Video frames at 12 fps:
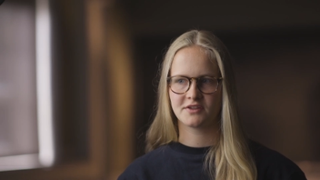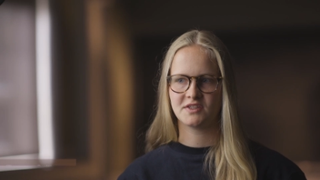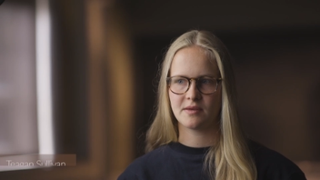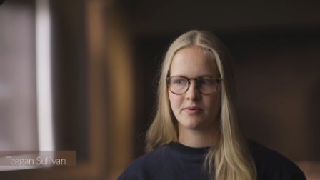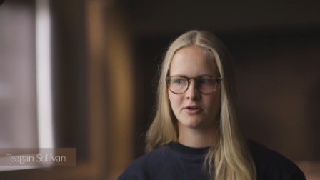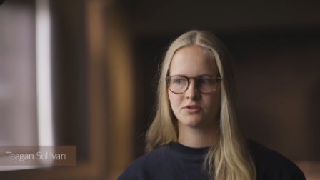the
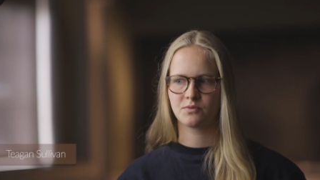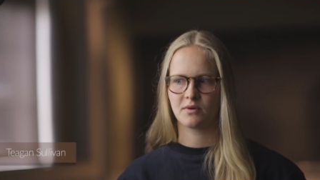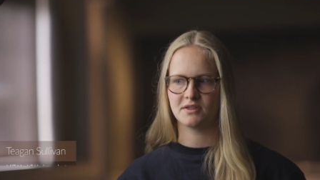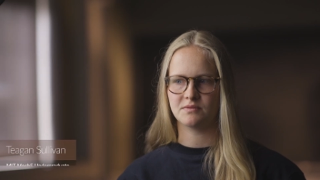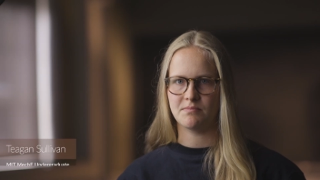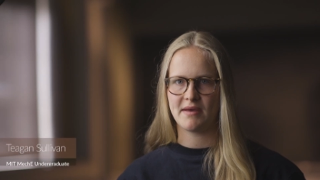sea perch
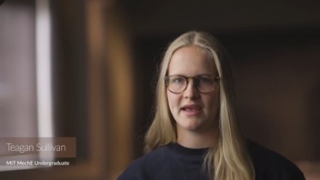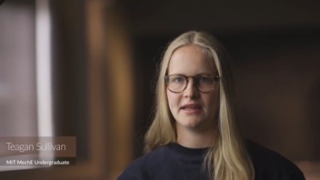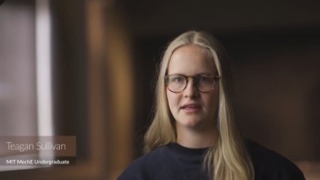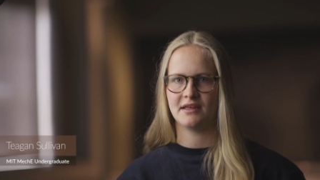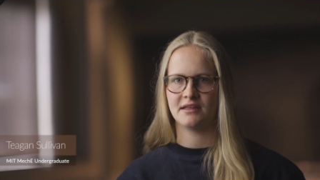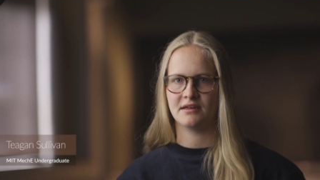was
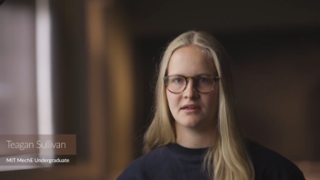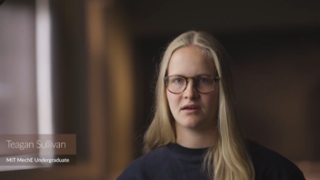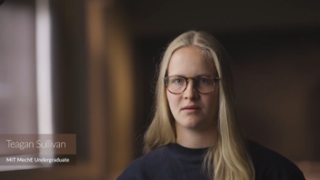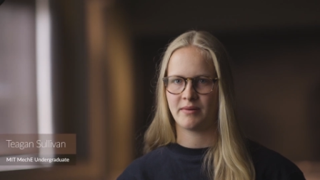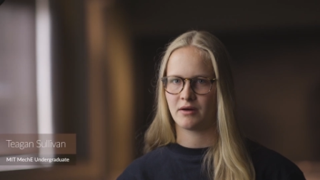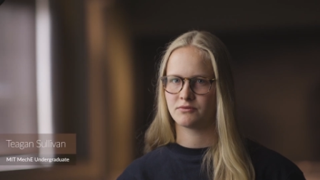made in
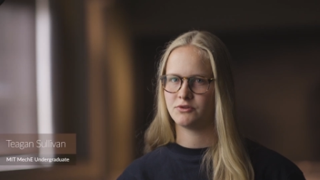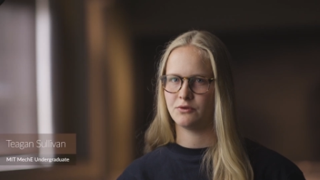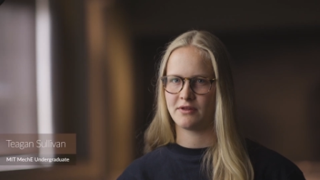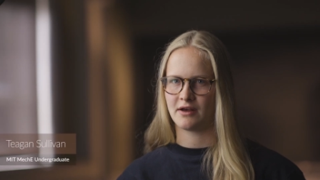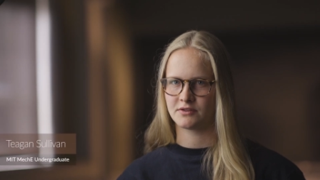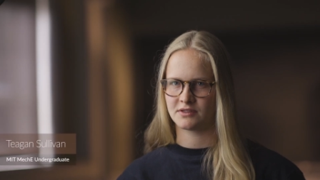about
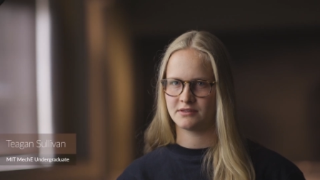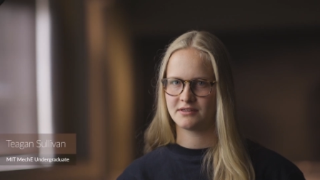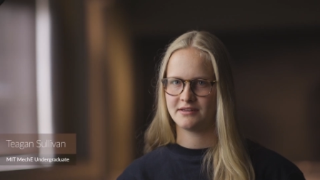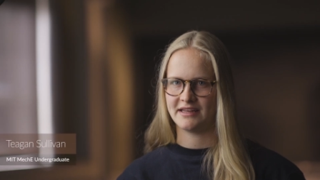2000.